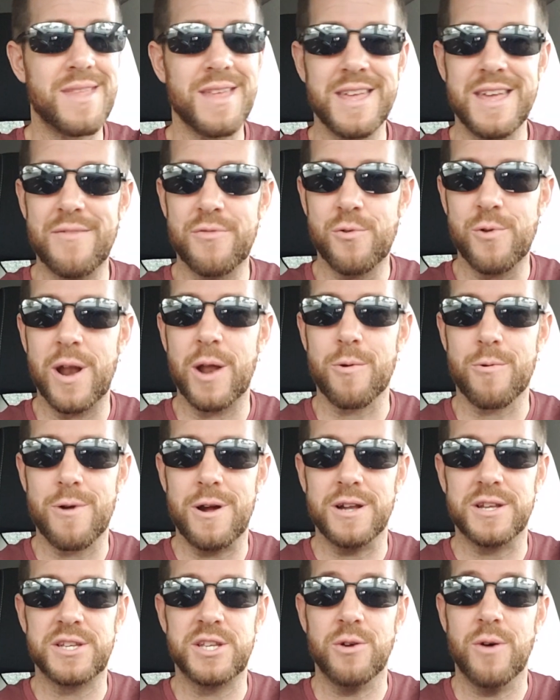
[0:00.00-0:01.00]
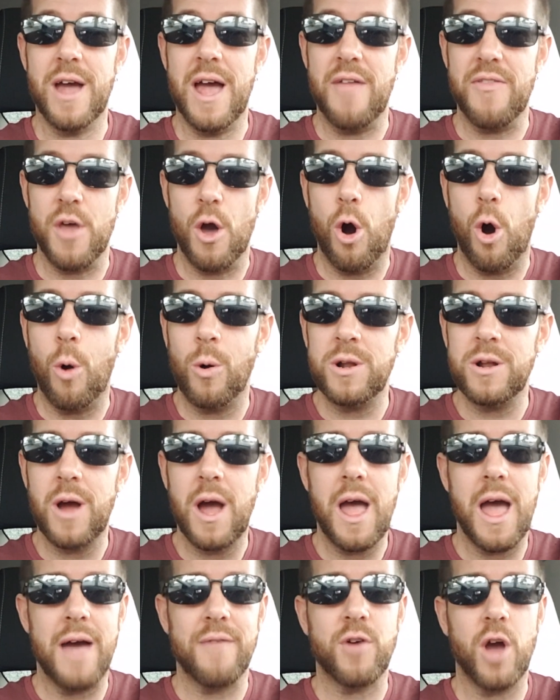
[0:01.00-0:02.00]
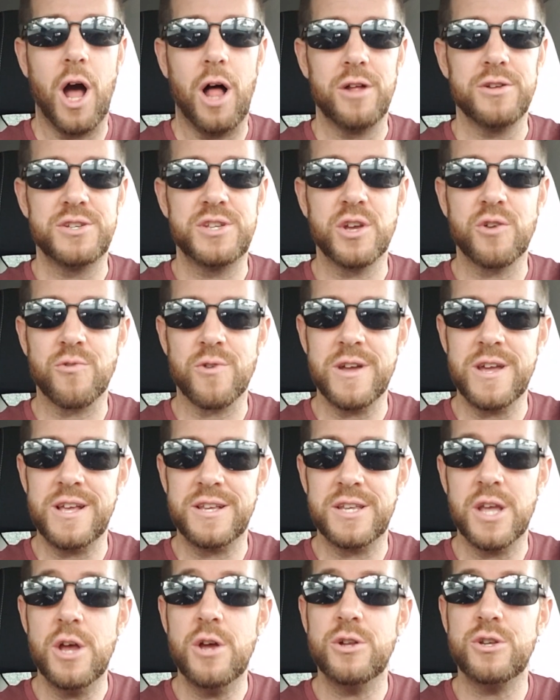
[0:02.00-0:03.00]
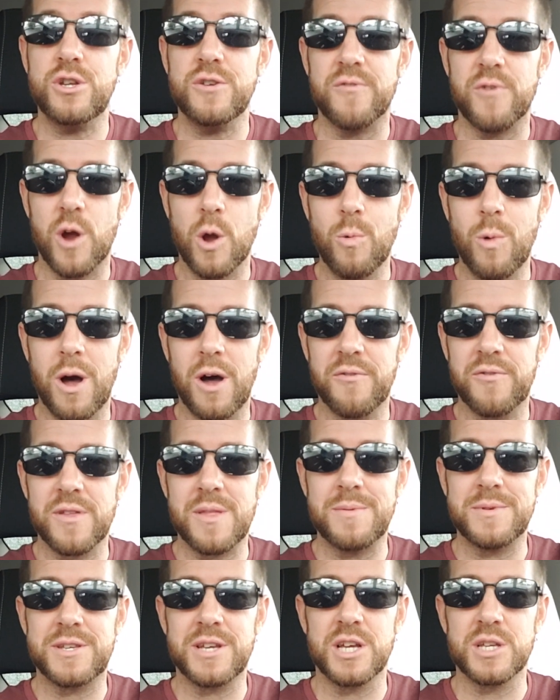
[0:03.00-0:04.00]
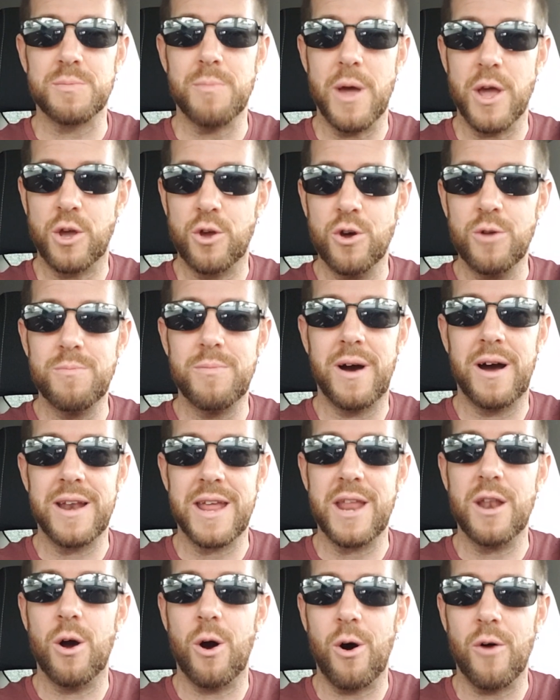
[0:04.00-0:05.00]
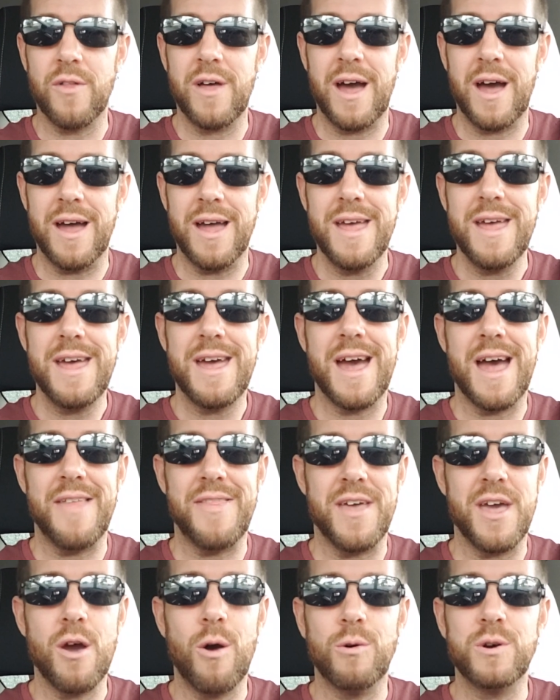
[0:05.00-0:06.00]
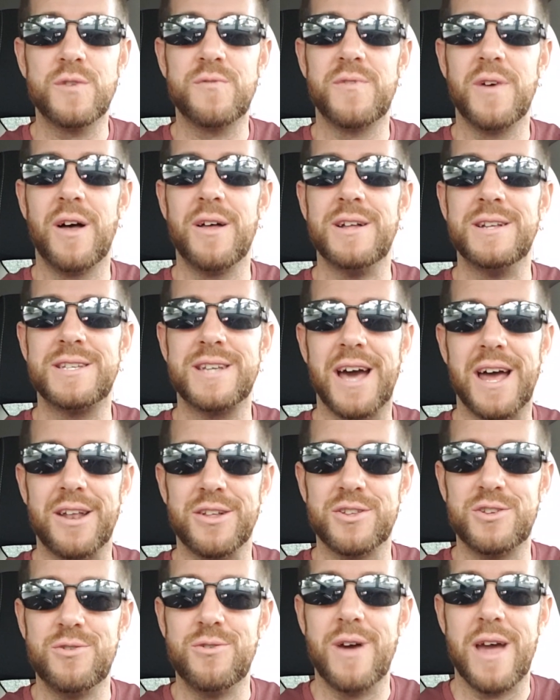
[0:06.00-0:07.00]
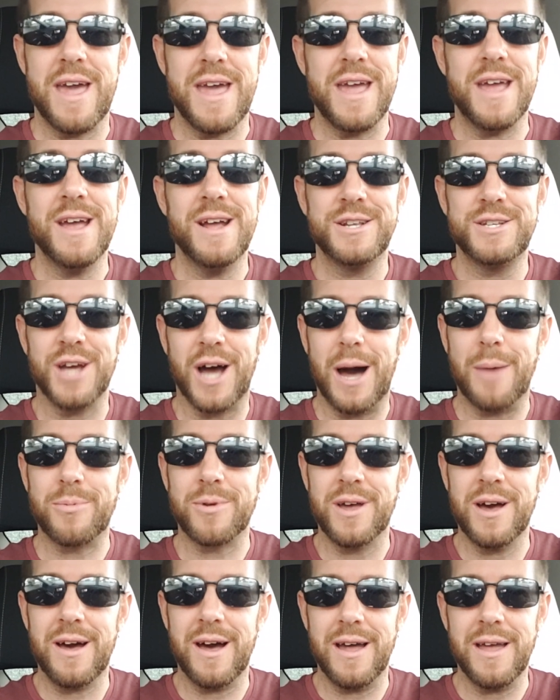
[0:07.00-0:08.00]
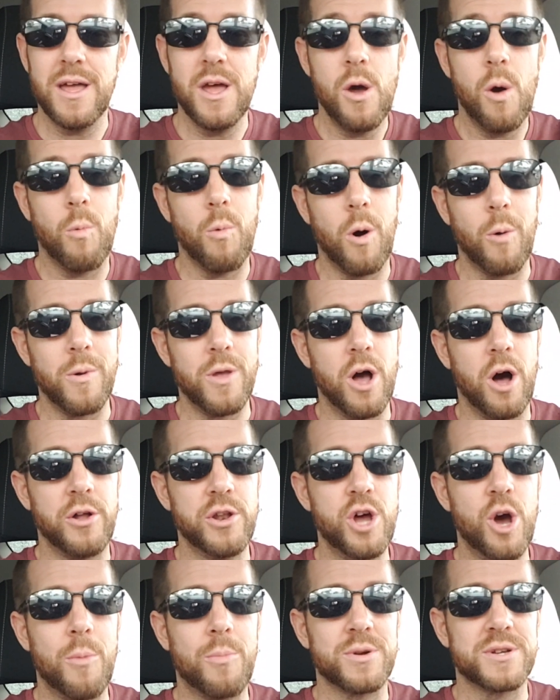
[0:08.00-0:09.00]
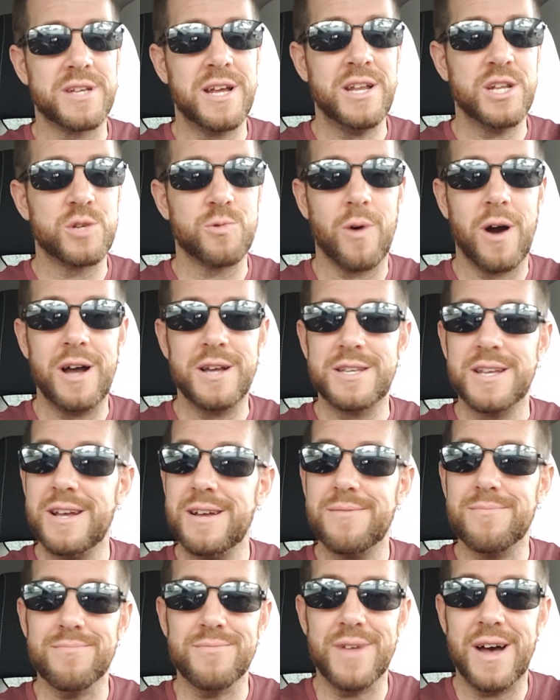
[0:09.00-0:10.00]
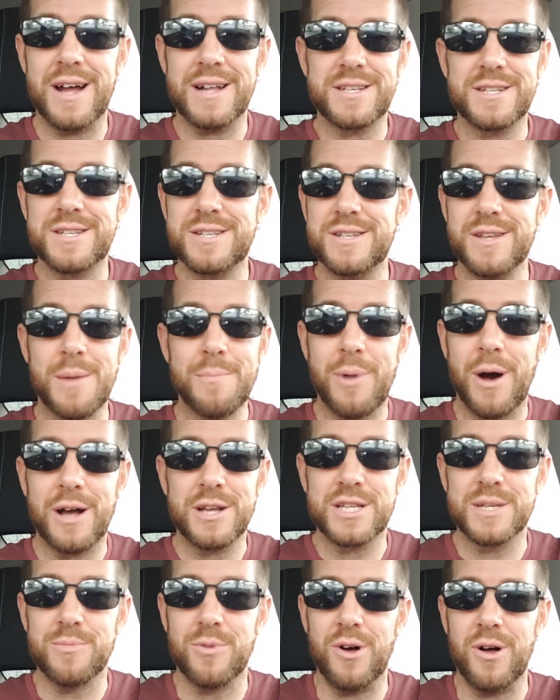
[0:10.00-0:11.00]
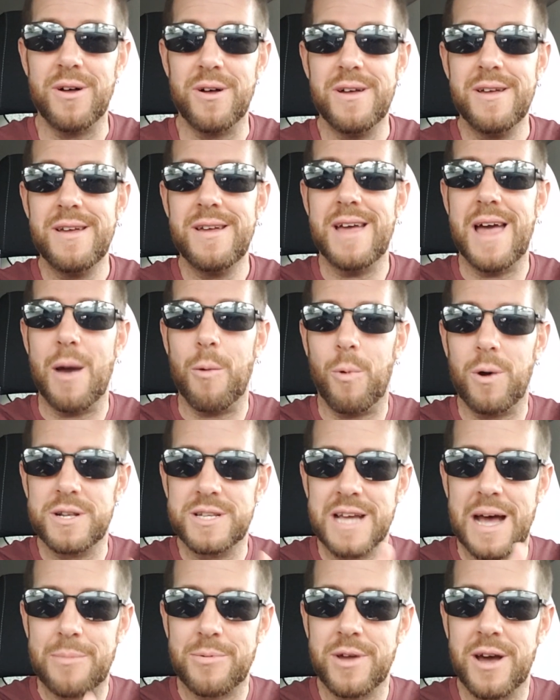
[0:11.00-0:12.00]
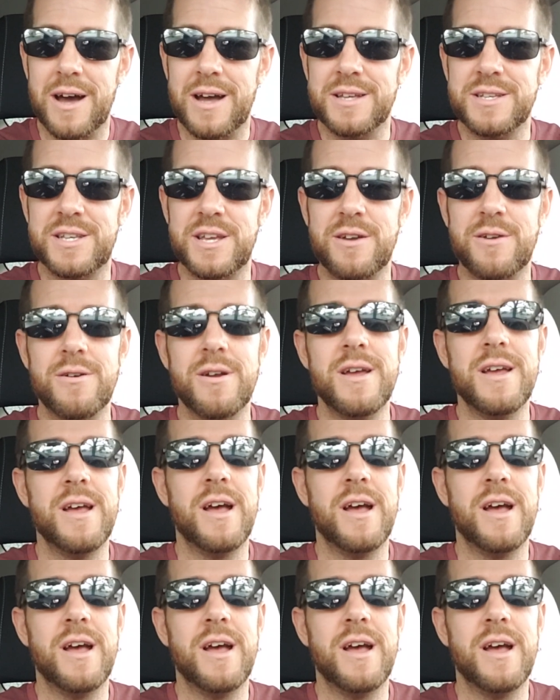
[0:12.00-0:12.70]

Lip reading: Give credit where credit's due. And they all have college degrees, do very well for themselves, make good money and all that. And they always felt entitled to a top guy. Well, we all know percentage-wise, that's impossible. And what top guy is here?